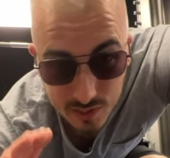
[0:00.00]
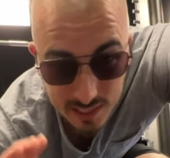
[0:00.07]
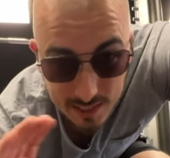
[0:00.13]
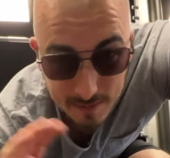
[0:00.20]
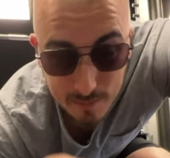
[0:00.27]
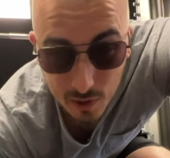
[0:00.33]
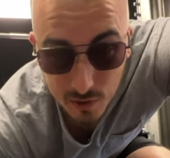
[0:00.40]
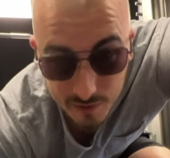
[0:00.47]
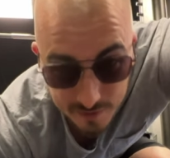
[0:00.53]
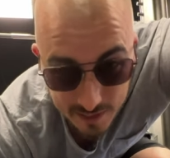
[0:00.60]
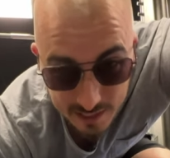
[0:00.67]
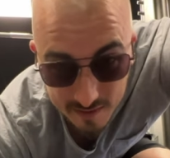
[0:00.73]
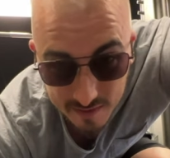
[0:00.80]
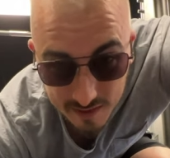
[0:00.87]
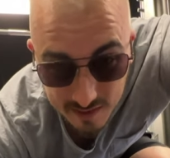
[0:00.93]
demotivating
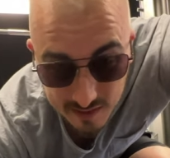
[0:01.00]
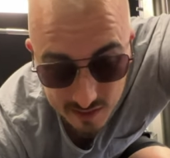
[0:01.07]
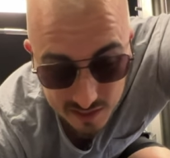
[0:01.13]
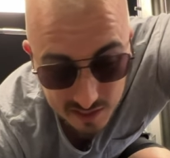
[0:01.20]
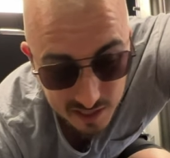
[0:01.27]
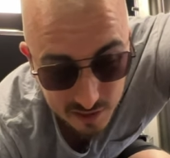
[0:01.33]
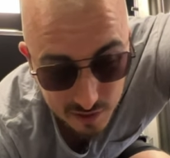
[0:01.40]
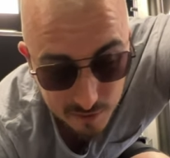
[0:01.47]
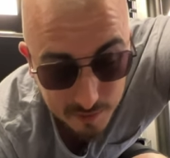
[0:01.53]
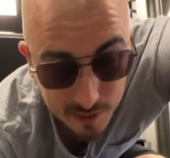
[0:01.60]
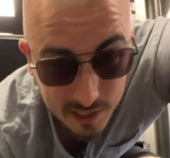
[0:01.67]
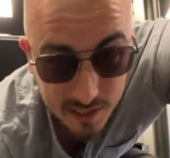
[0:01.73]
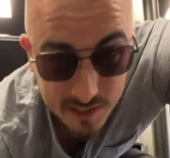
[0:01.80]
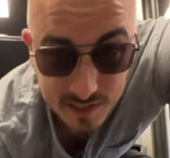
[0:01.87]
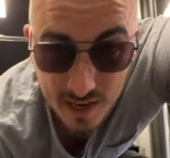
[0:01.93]
things you can do
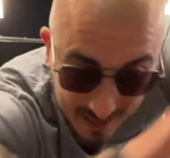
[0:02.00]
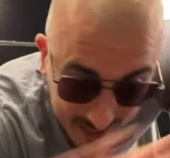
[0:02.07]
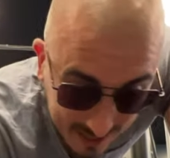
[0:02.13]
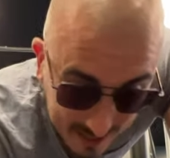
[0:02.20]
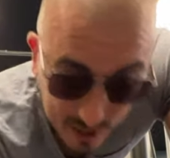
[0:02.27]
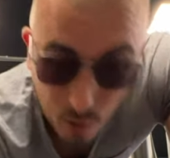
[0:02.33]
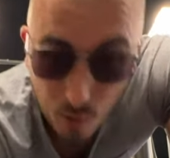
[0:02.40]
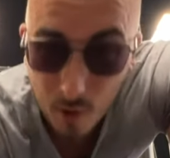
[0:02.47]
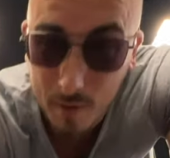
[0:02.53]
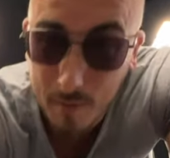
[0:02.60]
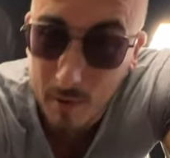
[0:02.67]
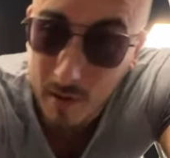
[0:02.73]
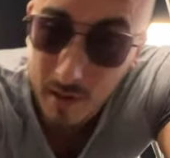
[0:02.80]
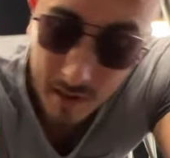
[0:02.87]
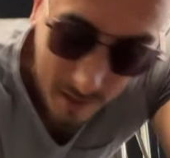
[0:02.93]
because it is
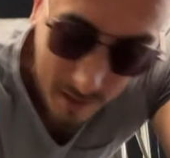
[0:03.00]
horrible.